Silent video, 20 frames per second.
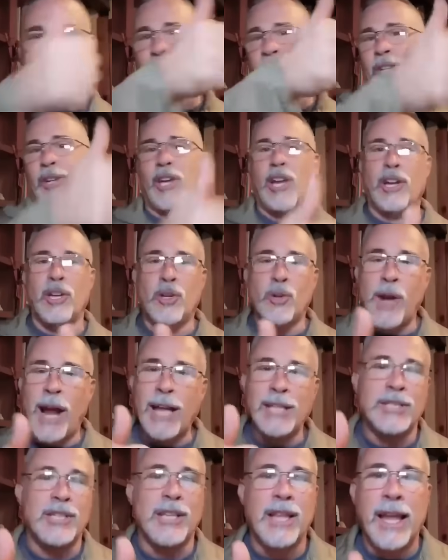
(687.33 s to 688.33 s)

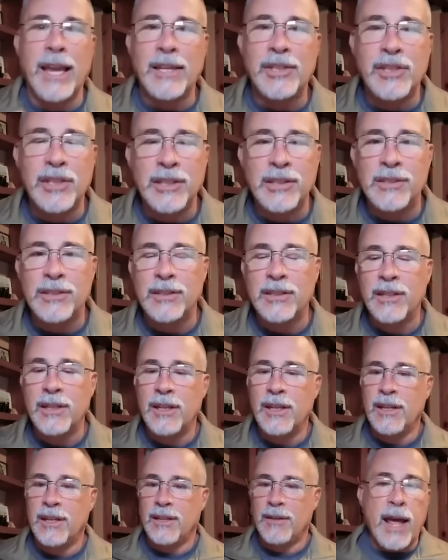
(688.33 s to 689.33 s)
Congratulations.
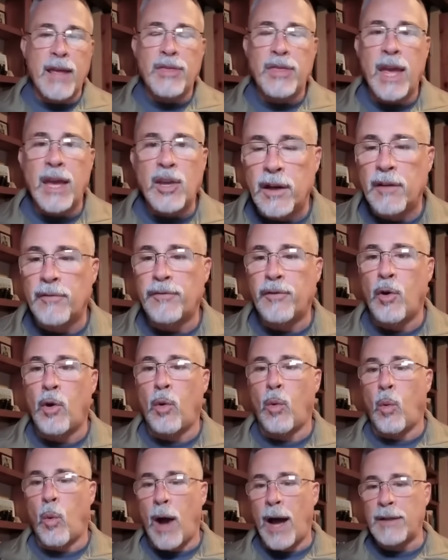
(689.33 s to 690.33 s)
Thank you for
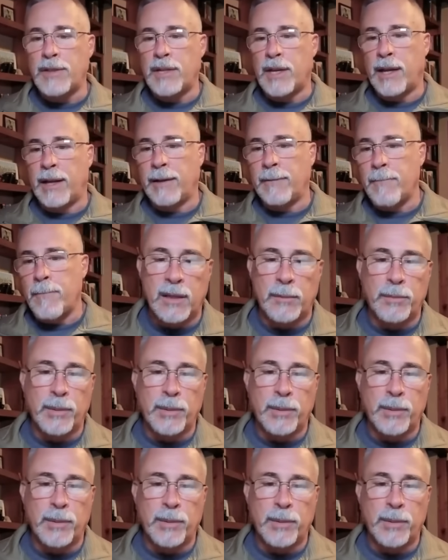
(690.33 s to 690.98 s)
watching.